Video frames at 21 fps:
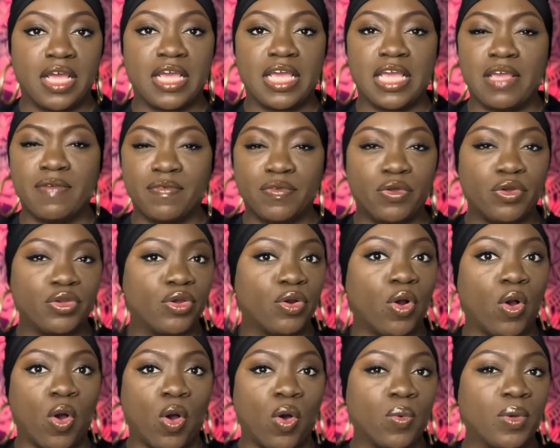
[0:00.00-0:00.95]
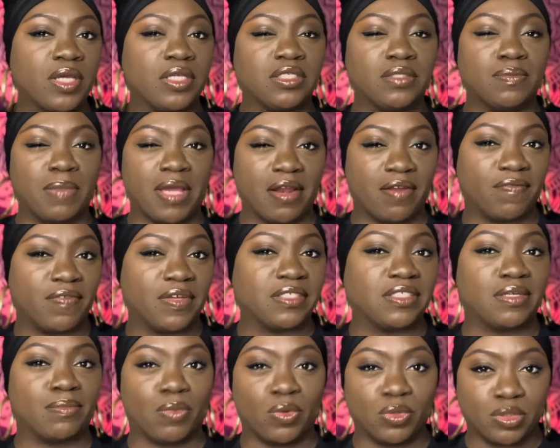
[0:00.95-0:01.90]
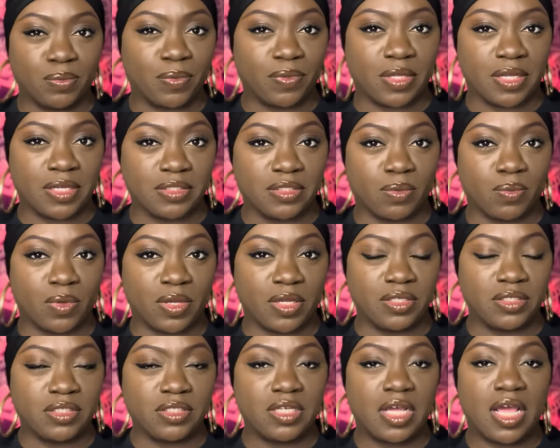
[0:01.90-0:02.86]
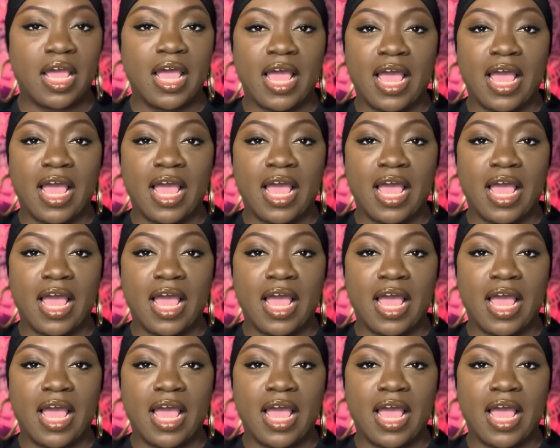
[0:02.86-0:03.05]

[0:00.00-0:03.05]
even though you're always manifesting multiple things at once.